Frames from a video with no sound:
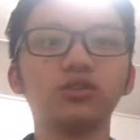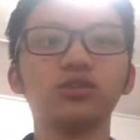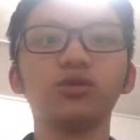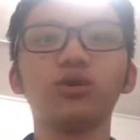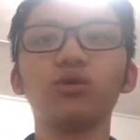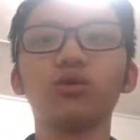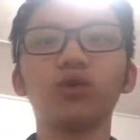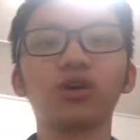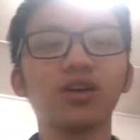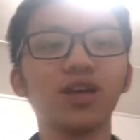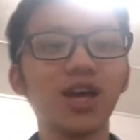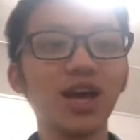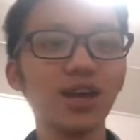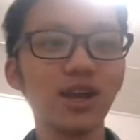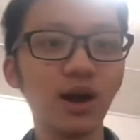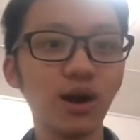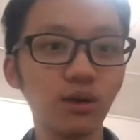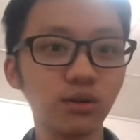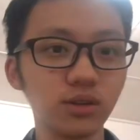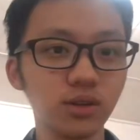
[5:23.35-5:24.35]
So get
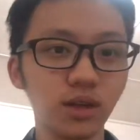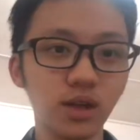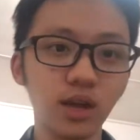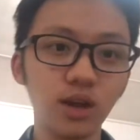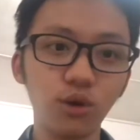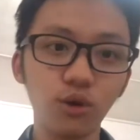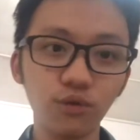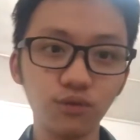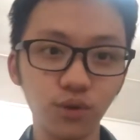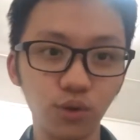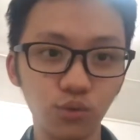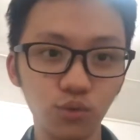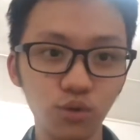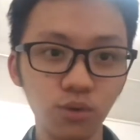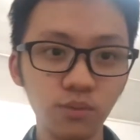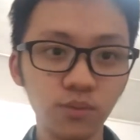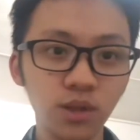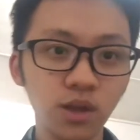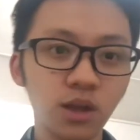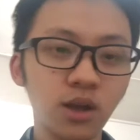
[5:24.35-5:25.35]
out, get out of your
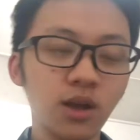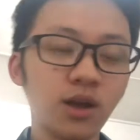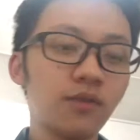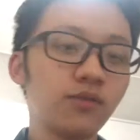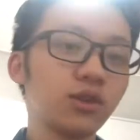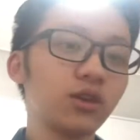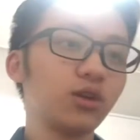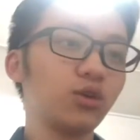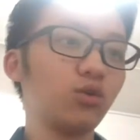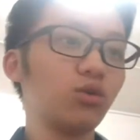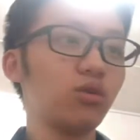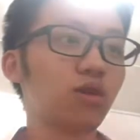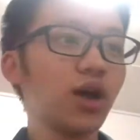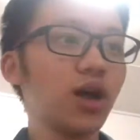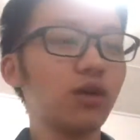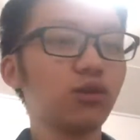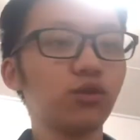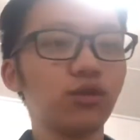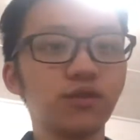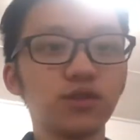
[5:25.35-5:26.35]
room, go
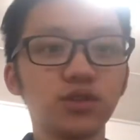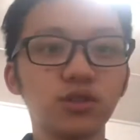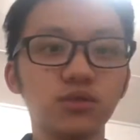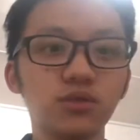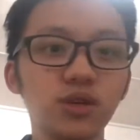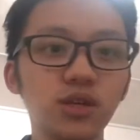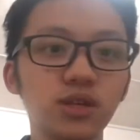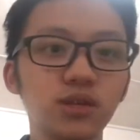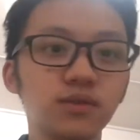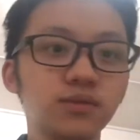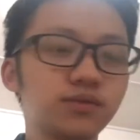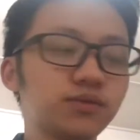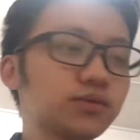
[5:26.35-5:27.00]
out of the street,